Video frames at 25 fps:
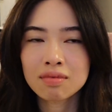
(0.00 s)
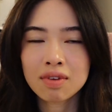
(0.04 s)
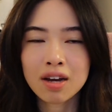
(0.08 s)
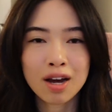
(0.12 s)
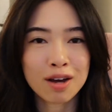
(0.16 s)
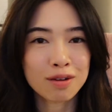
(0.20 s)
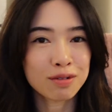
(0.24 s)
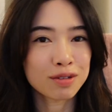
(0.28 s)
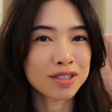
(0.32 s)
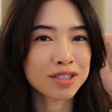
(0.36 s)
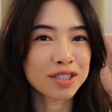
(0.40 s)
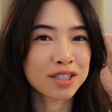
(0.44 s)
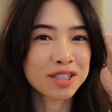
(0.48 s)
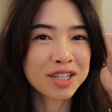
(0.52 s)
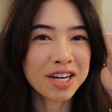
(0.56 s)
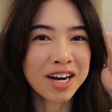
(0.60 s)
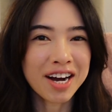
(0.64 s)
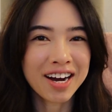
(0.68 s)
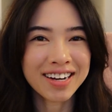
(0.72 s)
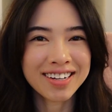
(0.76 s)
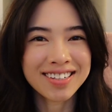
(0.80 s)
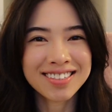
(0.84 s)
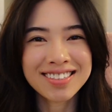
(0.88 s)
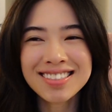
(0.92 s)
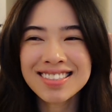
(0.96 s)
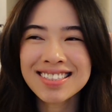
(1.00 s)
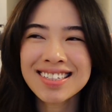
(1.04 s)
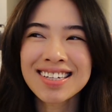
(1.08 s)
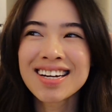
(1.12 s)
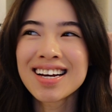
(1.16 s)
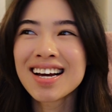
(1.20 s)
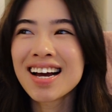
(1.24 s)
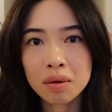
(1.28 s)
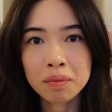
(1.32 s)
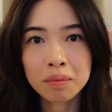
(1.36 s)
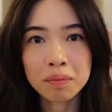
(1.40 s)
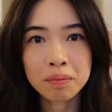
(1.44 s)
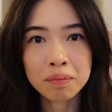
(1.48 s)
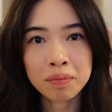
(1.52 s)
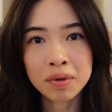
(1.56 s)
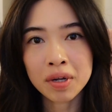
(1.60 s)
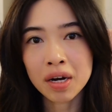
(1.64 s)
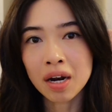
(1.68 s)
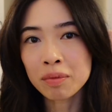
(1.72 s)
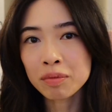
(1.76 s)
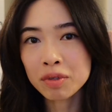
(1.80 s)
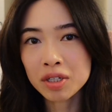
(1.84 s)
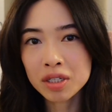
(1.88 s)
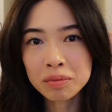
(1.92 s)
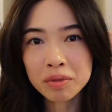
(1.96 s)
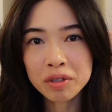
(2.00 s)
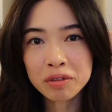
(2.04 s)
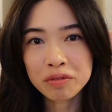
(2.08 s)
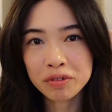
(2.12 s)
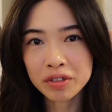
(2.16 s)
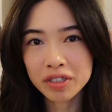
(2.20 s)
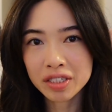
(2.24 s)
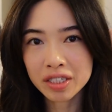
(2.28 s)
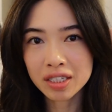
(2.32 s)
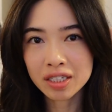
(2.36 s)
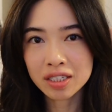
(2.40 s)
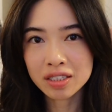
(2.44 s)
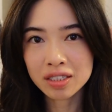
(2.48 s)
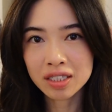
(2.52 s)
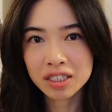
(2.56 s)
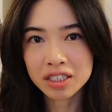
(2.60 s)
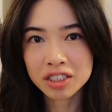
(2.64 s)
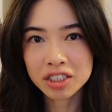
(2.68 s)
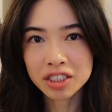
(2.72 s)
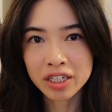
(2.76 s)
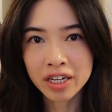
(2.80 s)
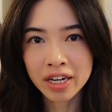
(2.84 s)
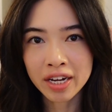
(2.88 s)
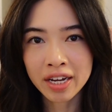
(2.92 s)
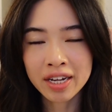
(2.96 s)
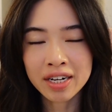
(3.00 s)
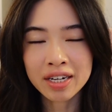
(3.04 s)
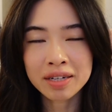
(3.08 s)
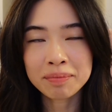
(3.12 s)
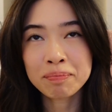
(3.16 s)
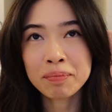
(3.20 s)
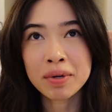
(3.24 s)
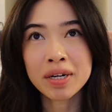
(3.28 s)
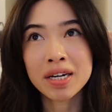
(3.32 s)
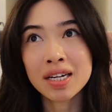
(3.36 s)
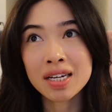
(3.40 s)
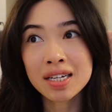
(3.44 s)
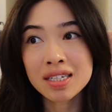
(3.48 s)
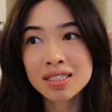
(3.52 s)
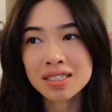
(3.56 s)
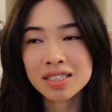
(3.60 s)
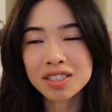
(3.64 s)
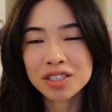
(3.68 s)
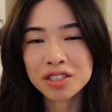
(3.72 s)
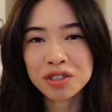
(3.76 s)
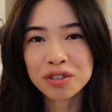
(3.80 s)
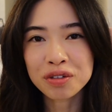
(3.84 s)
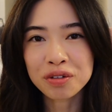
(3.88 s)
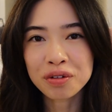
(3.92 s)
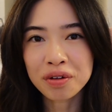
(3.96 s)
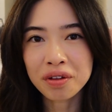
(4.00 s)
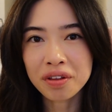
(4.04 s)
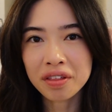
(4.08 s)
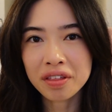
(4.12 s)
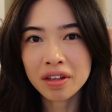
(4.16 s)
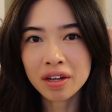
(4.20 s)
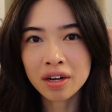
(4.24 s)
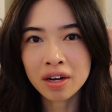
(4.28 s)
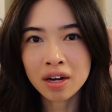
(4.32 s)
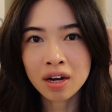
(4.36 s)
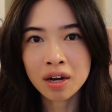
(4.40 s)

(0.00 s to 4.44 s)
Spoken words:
I was a child. But I'm gonna be really cliche, but it is the truth,